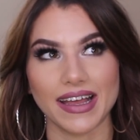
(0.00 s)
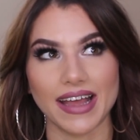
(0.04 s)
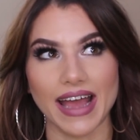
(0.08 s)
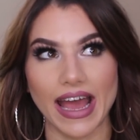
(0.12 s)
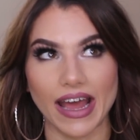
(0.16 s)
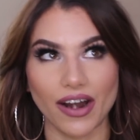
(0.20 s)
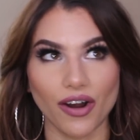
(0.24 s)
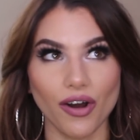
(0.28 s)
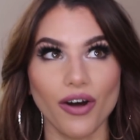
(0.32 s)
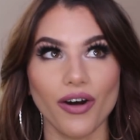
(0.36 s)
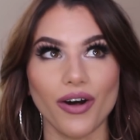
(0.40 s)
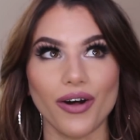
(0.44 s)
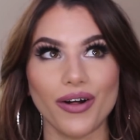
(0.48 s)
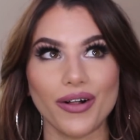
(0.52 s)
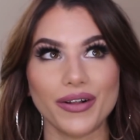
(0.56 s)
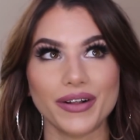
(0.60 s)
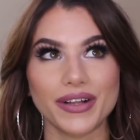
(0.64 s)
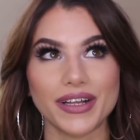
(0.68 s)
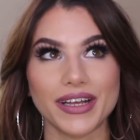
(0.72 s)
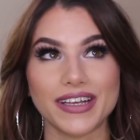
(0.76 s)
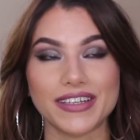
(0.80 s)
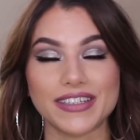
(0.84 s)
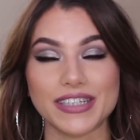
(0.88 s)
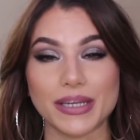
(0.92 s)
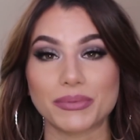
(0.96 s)
at all
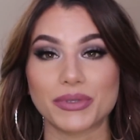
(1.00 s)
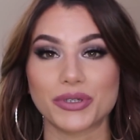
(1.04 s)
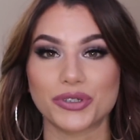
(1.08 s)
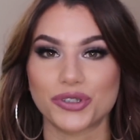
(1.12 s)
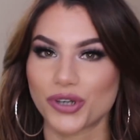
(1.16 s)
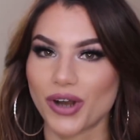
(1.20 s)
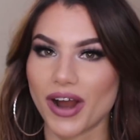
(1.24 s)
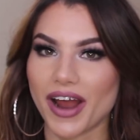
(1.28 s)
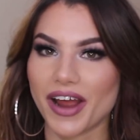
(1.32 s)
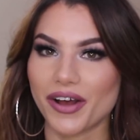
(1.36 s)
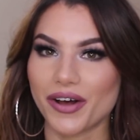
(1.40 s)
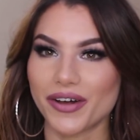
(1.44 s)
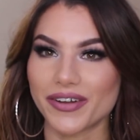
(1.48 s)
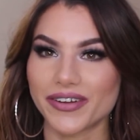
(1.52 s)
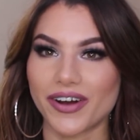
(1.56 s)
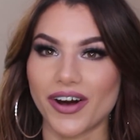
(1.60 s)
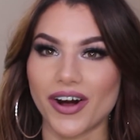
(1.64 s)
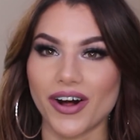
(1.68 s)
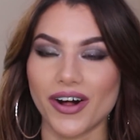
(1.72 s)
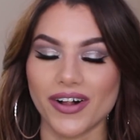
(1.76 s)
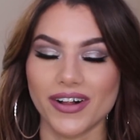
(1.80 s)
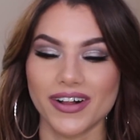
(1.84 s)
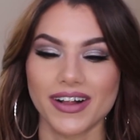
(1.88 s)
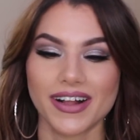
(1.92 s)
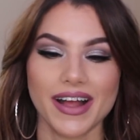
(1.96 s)
except a try on
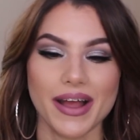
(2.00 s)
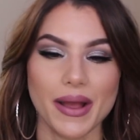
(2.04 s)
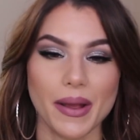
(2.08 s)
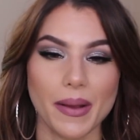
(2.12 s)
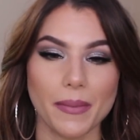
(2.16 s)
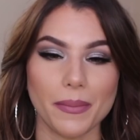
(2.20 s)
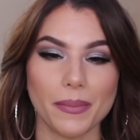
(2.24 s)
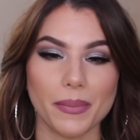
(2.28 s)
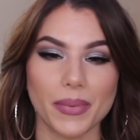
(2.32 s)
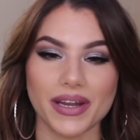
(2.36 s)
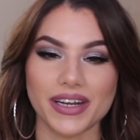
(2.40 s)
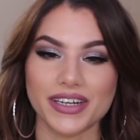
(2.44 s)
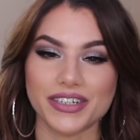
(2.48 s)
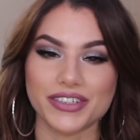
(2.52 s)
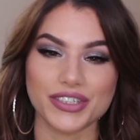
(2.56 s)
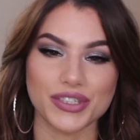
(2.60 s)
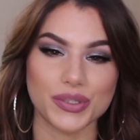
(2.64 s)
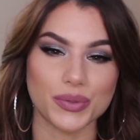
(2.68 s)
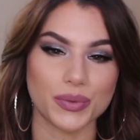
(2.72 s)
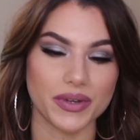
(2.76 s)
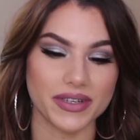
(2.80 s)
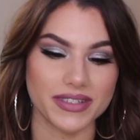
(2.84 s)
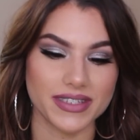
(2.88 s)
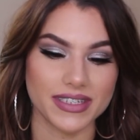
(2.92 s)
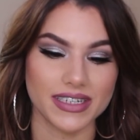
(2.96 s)
haul. But it
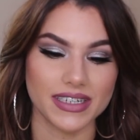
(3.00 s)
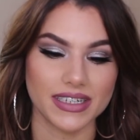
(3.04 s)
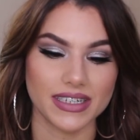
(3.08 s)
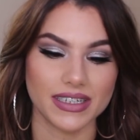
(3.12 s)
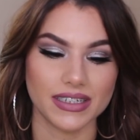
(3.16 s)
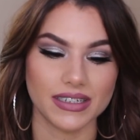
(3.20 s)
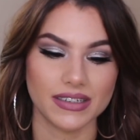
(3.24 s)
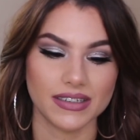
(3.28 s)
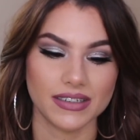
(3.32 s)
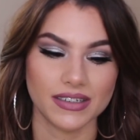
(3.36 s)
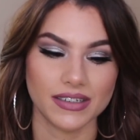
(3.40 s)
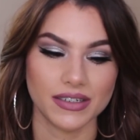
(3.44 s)
just wasn't